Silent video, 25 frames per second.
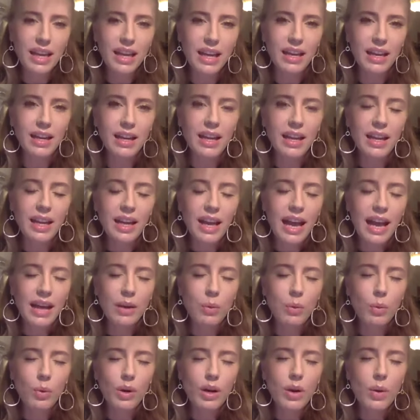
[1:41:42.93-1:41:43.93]
And
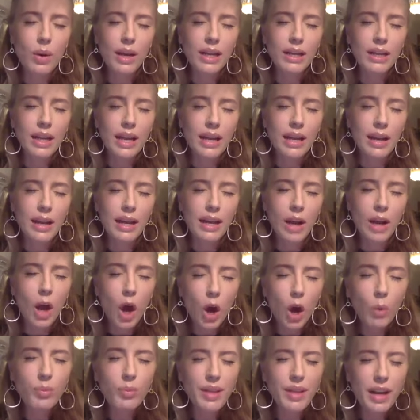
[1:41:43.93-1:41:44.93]
we're going and
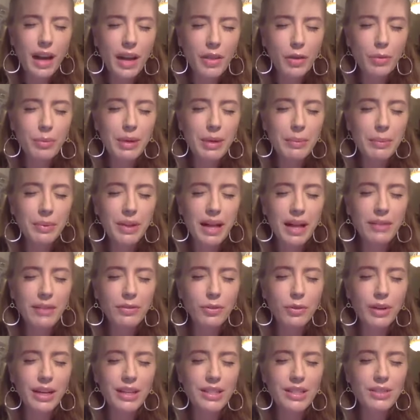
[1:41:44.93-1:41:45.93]
hope that other people
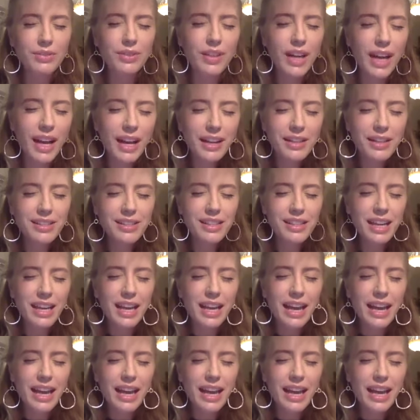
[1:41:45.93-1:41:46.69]
have grace for us.